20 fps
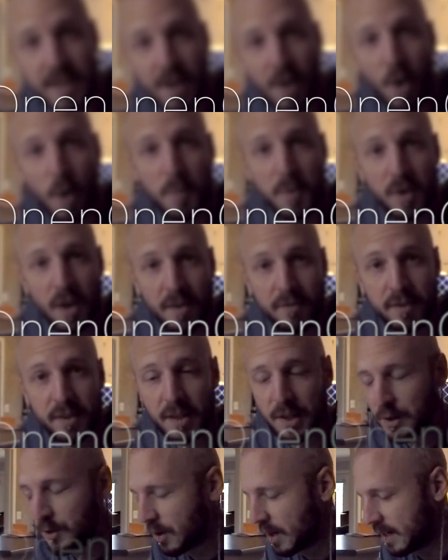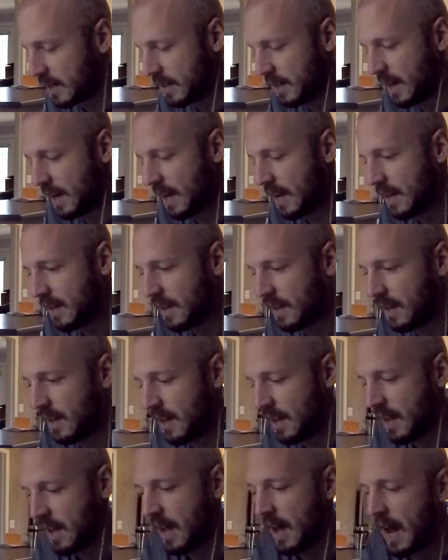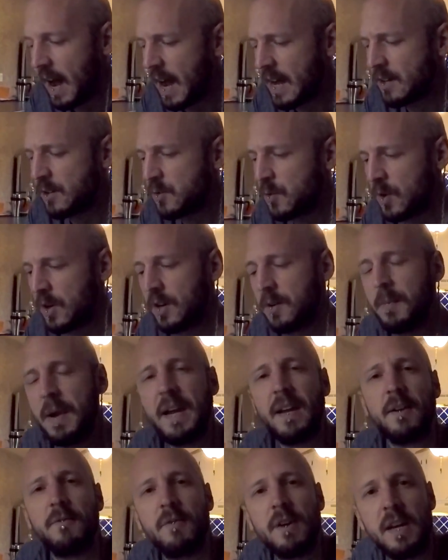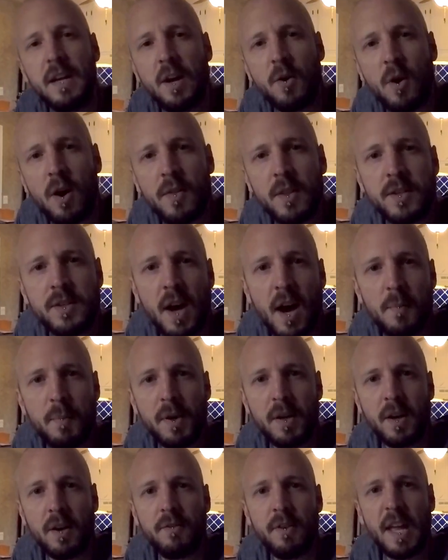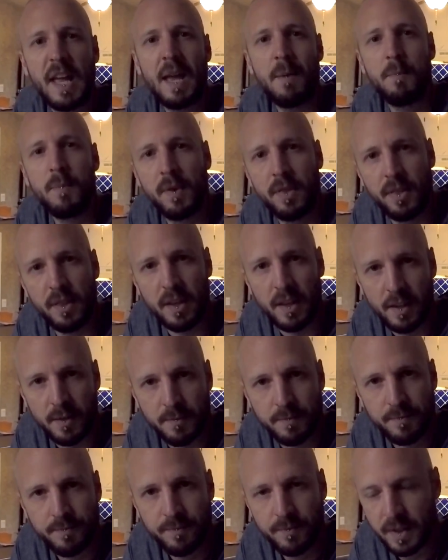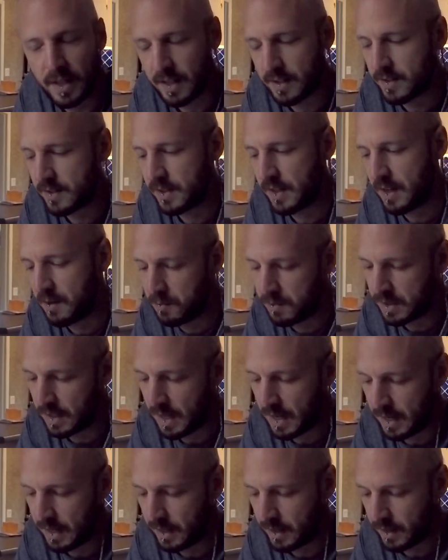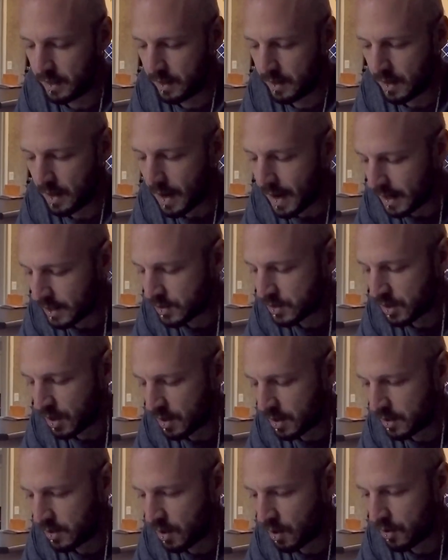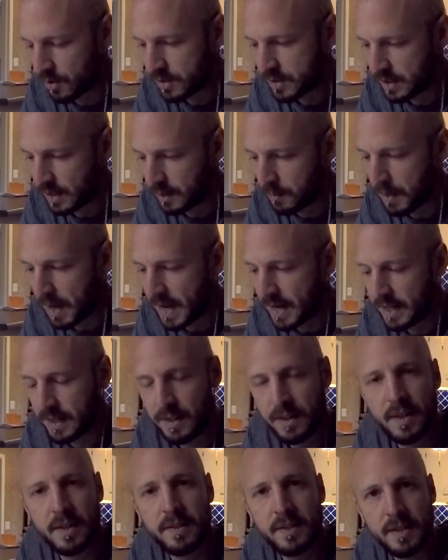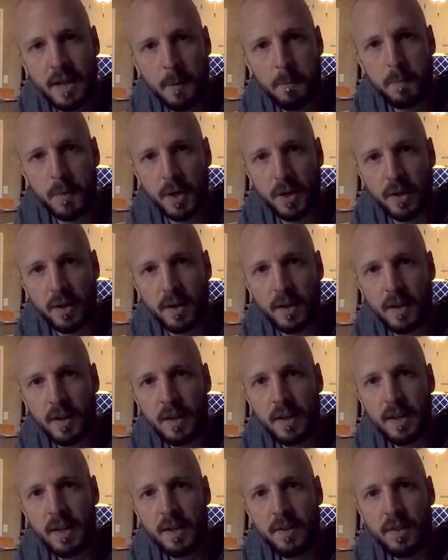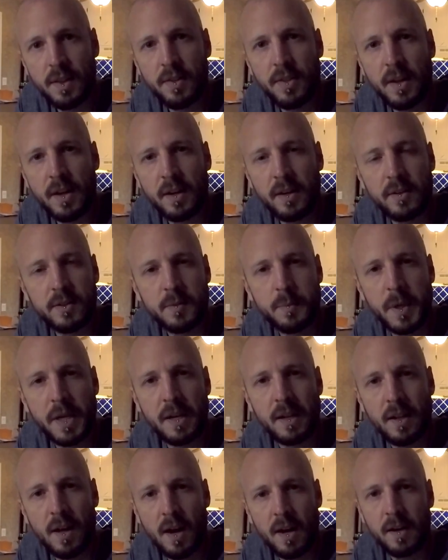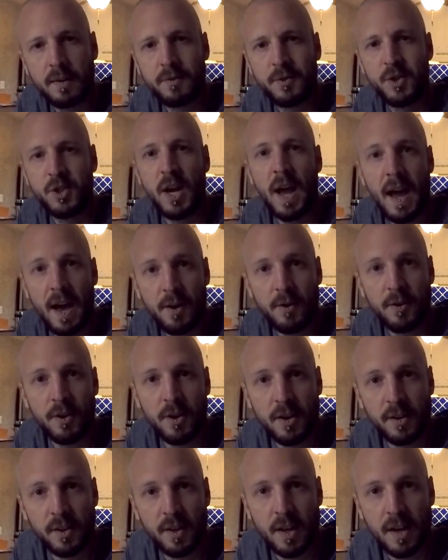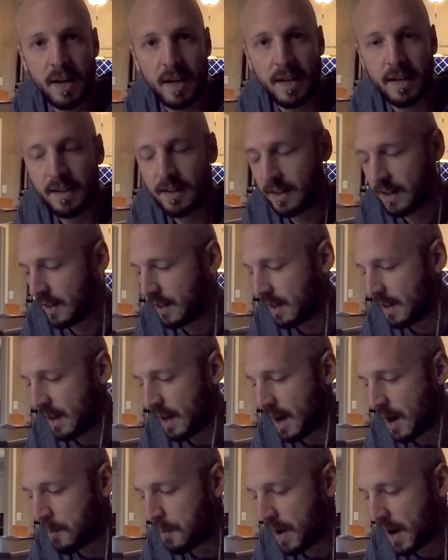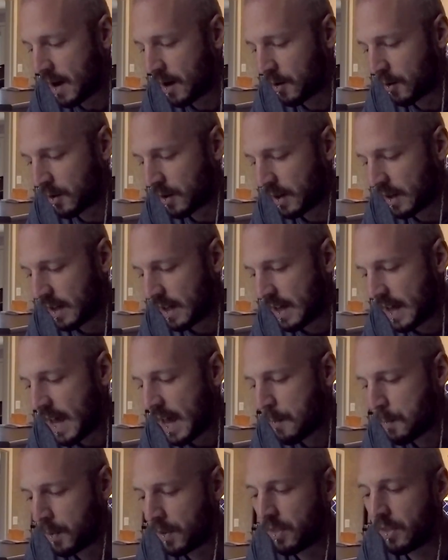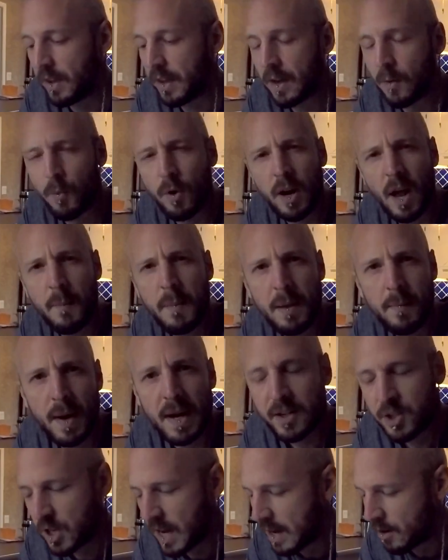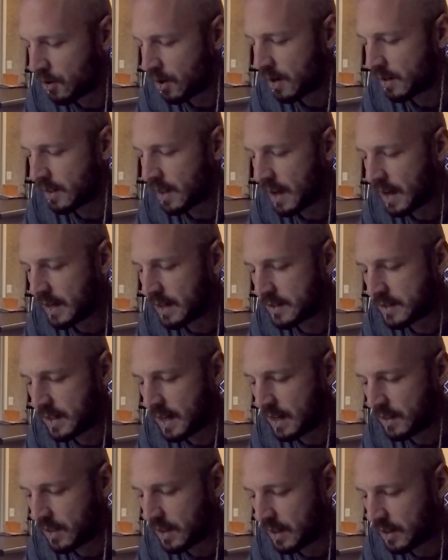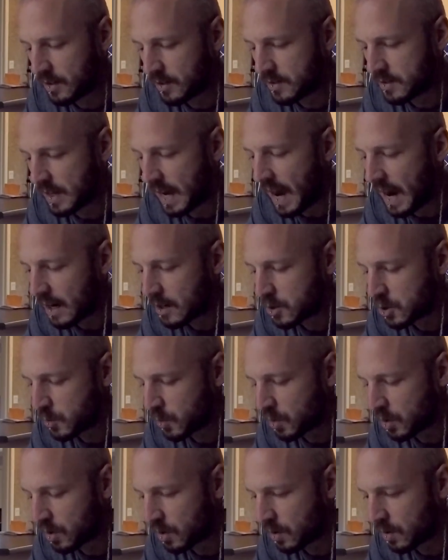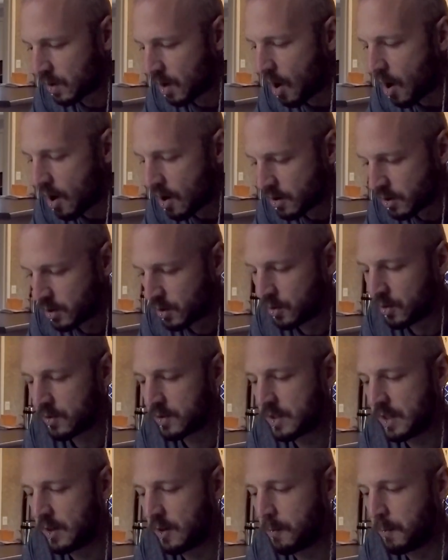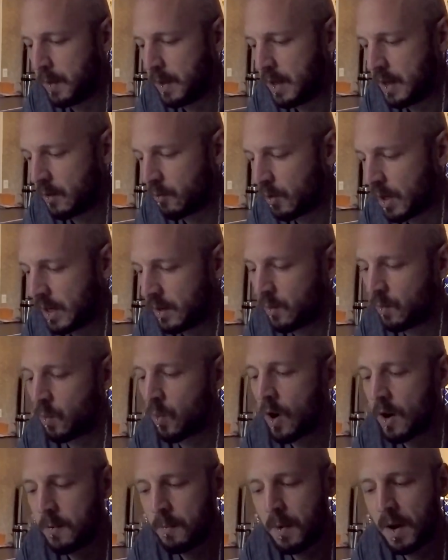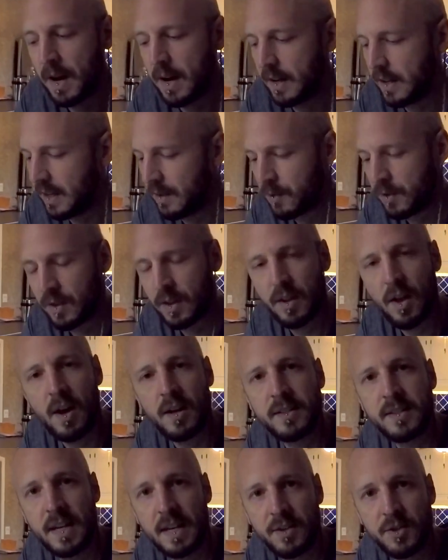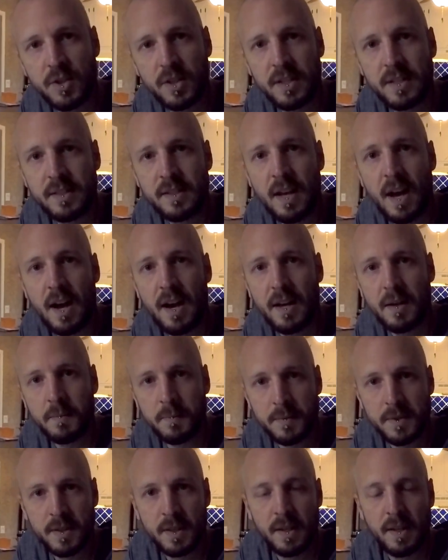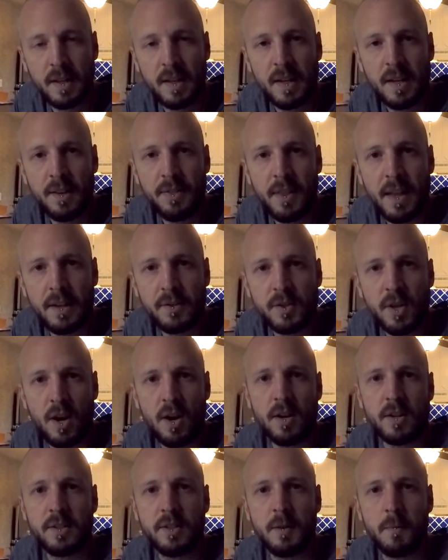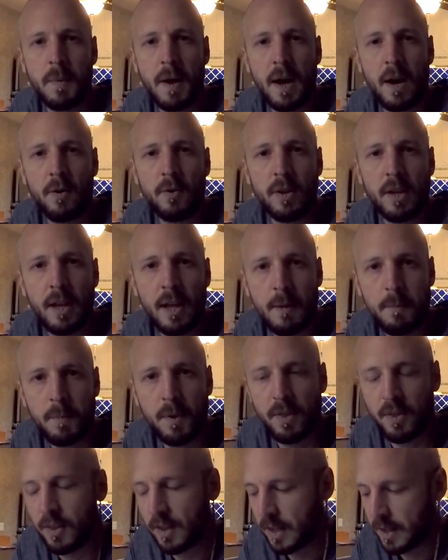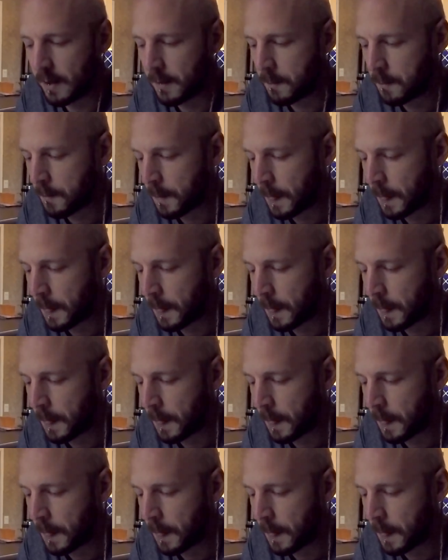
I hope you're having a great day. I just wanted to make a video on the topic of empathy. It seems like I started noticing back in December that there's been a lot of chatter online about empathy. And what I mean by chatter online is that there's actual articles that are being written, one by even the Los Angeles Times, that talks about empathy.